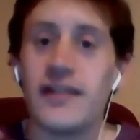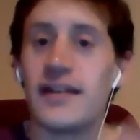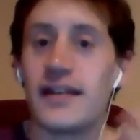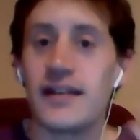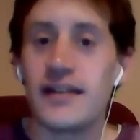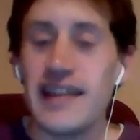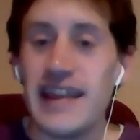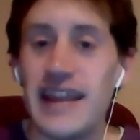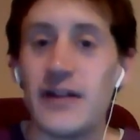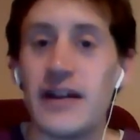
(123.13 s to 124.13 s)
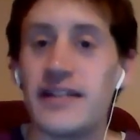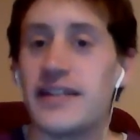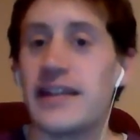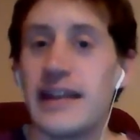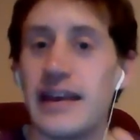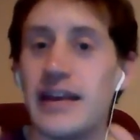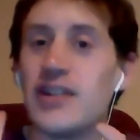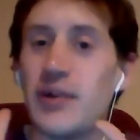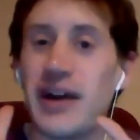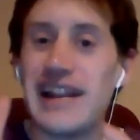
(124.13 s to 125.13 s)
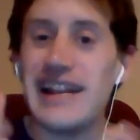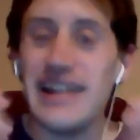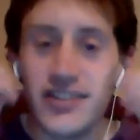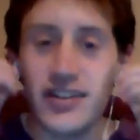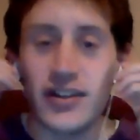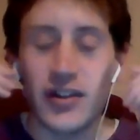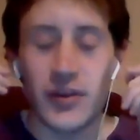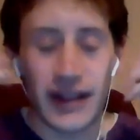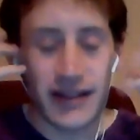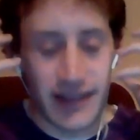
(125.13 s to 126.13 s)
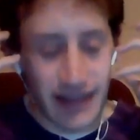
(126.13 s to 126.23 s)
to hear it, so I listen to it.